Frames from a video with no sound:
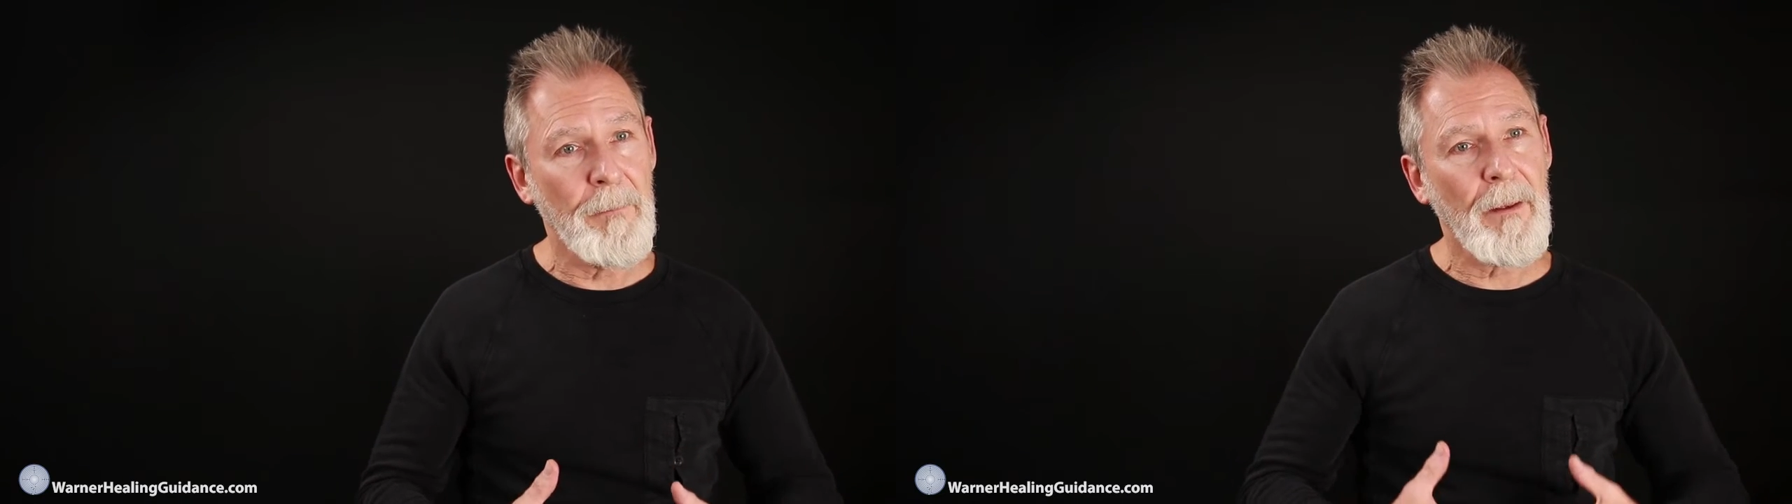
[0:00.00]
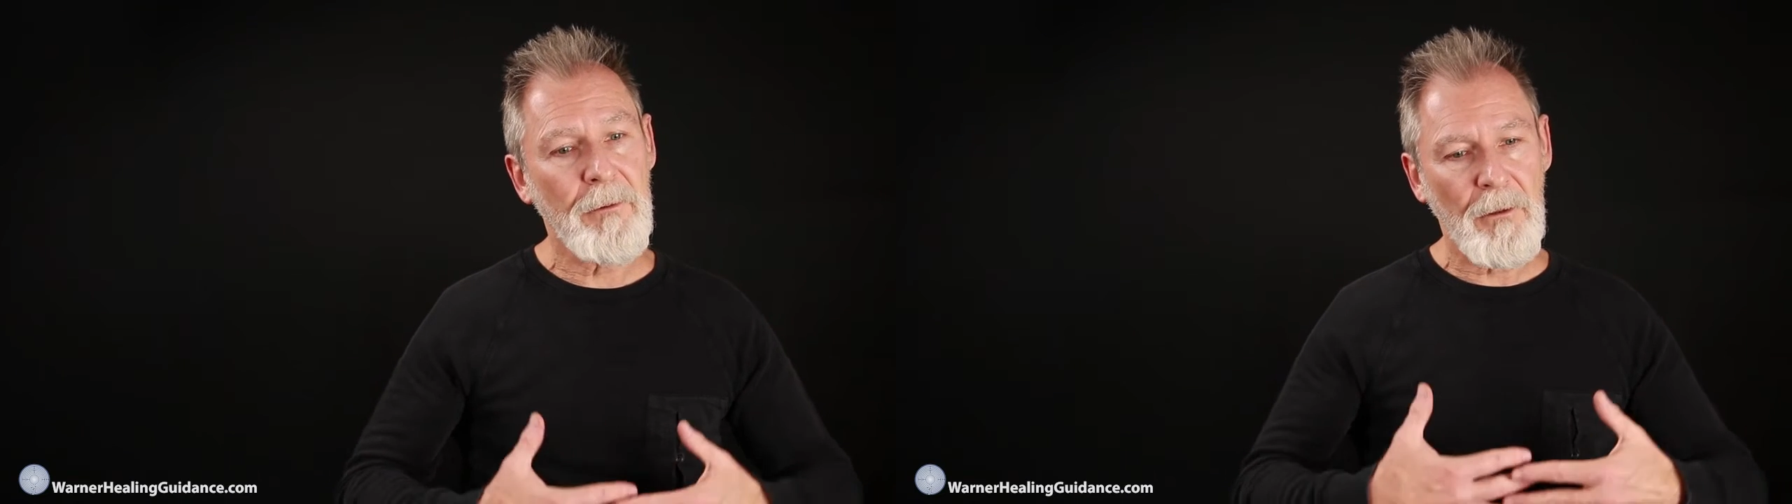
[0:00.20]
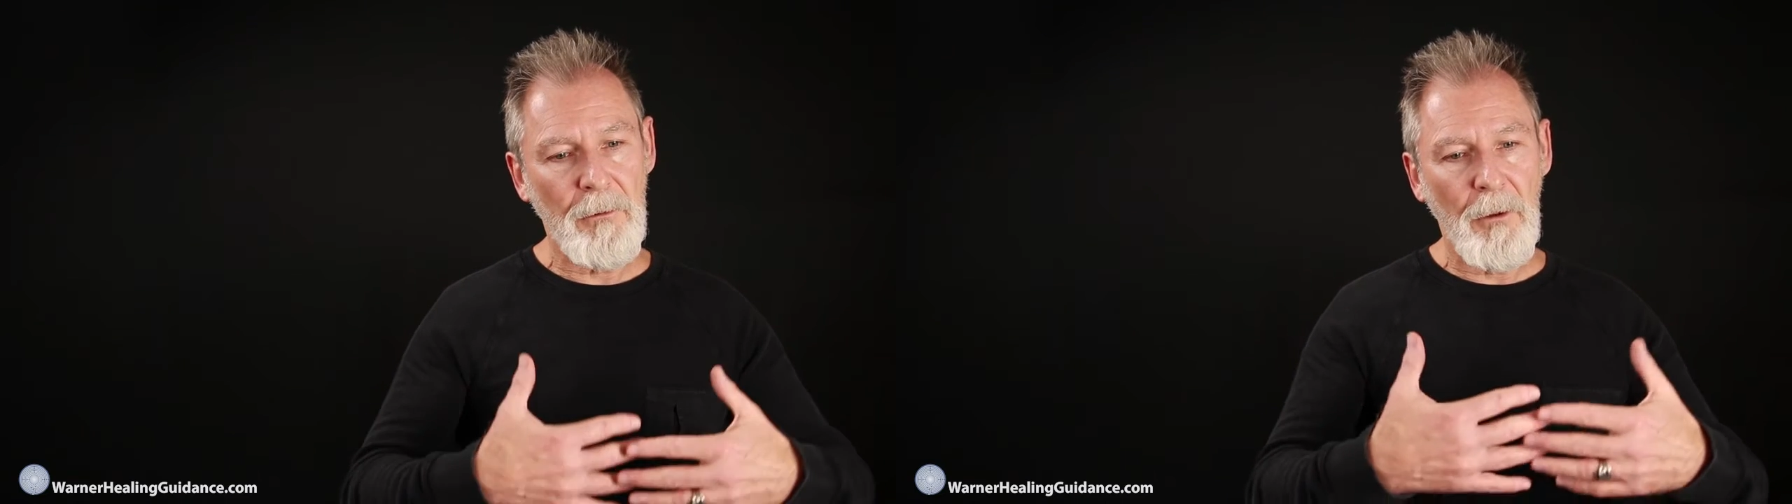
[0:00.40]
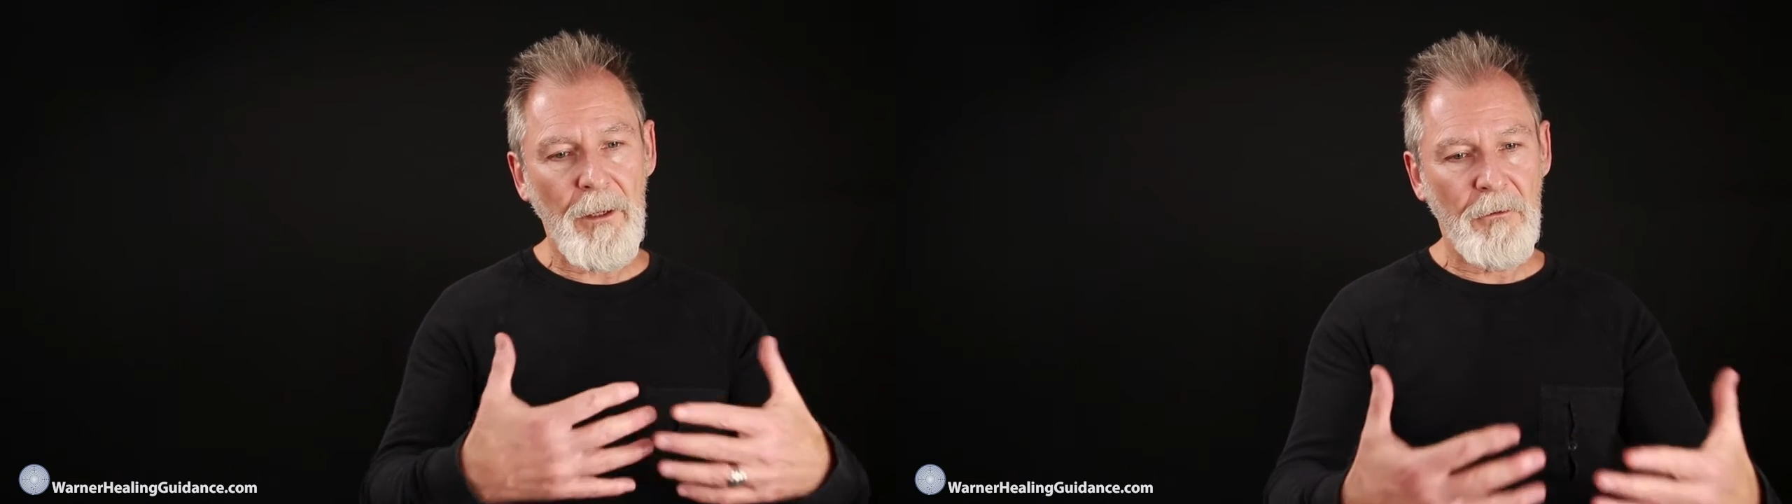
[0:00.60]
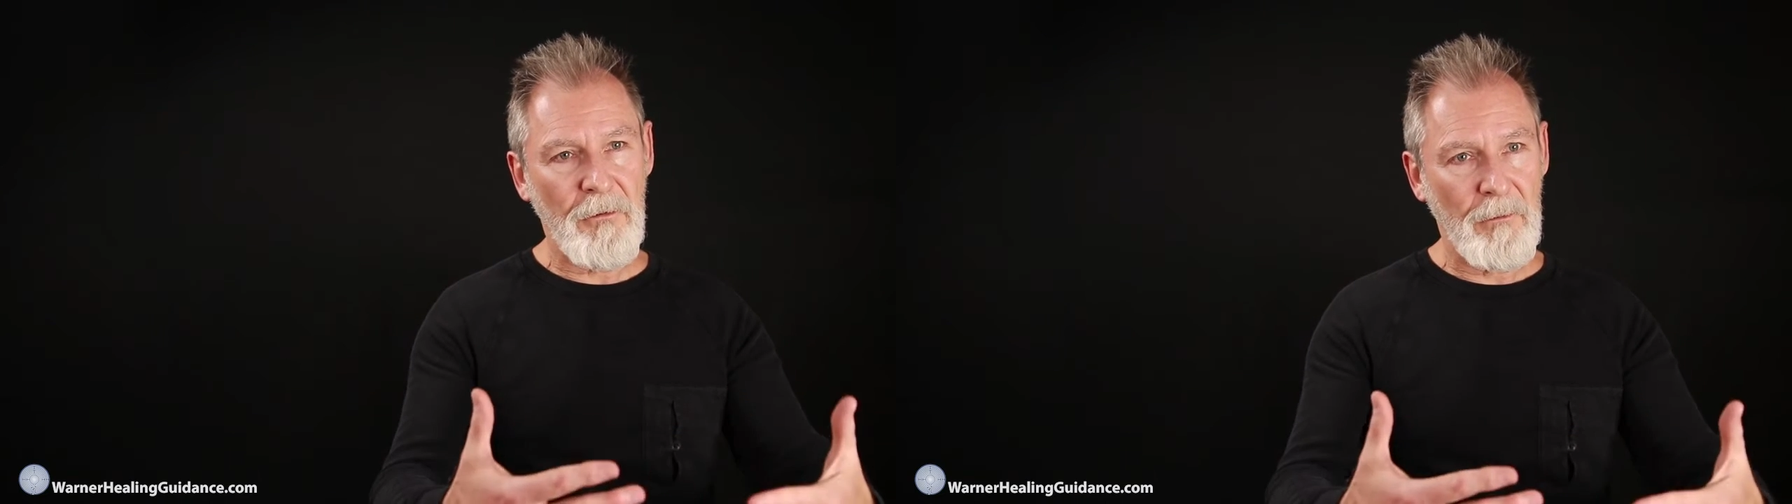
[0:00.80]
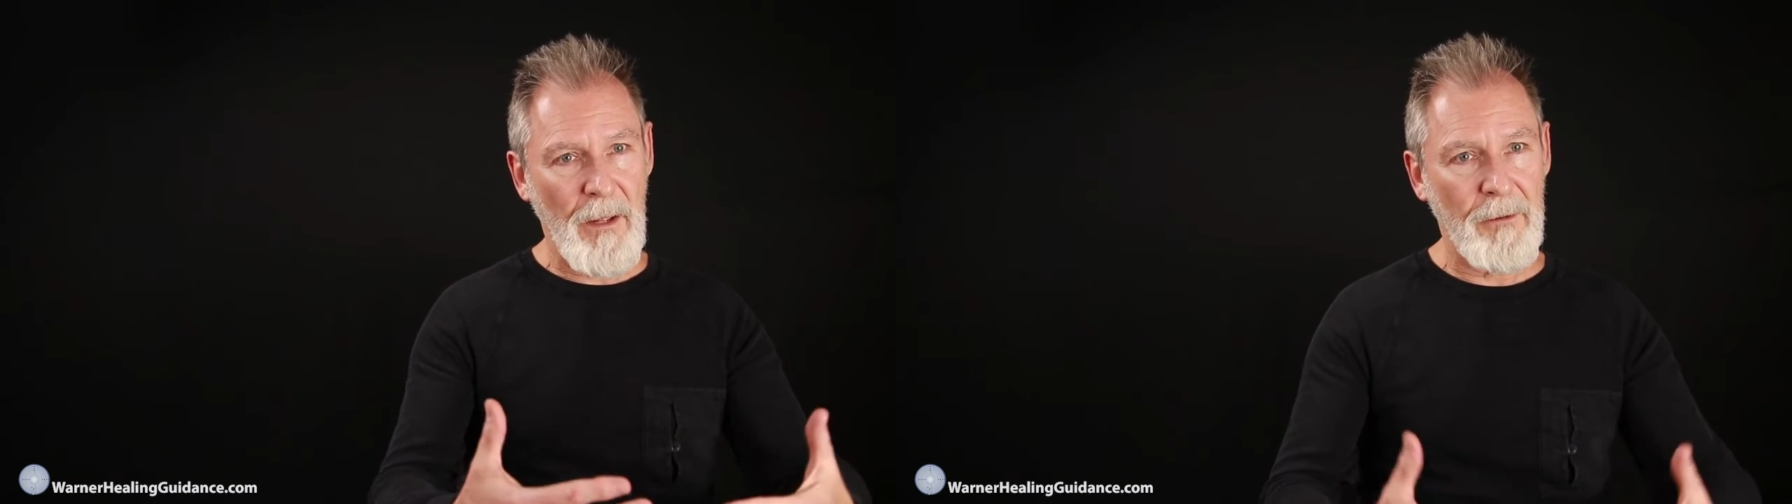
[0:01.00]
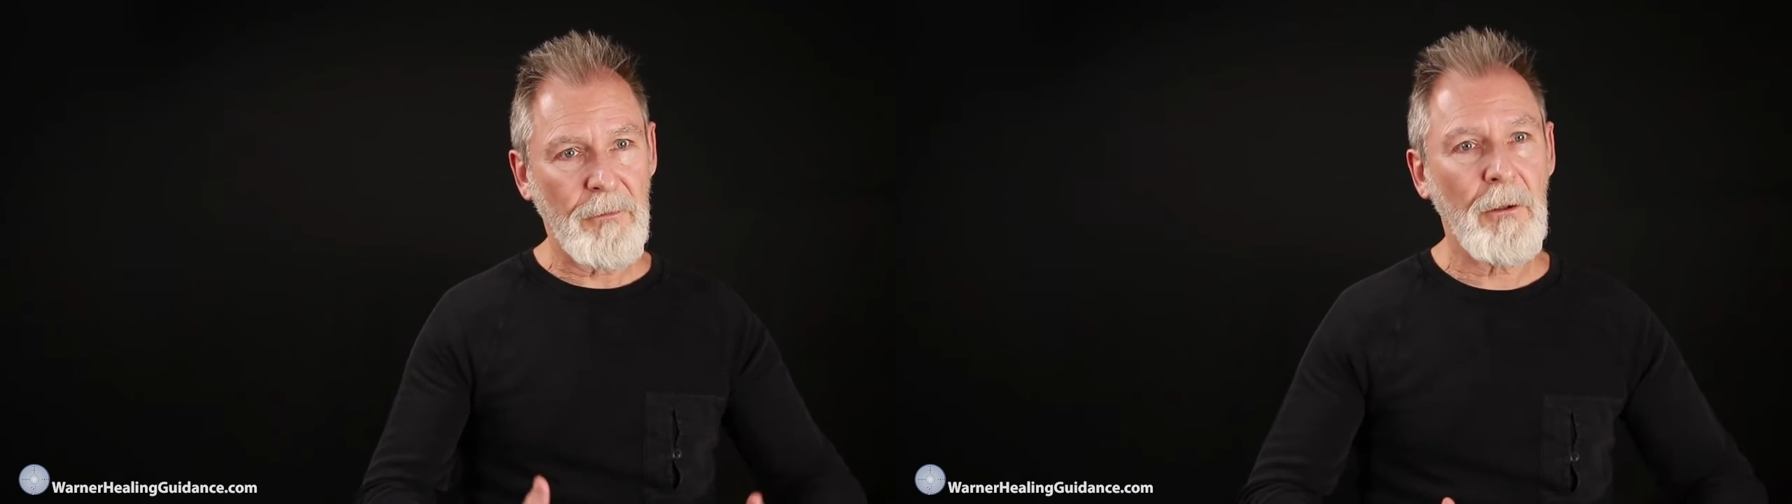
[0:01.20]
be able to look at your life,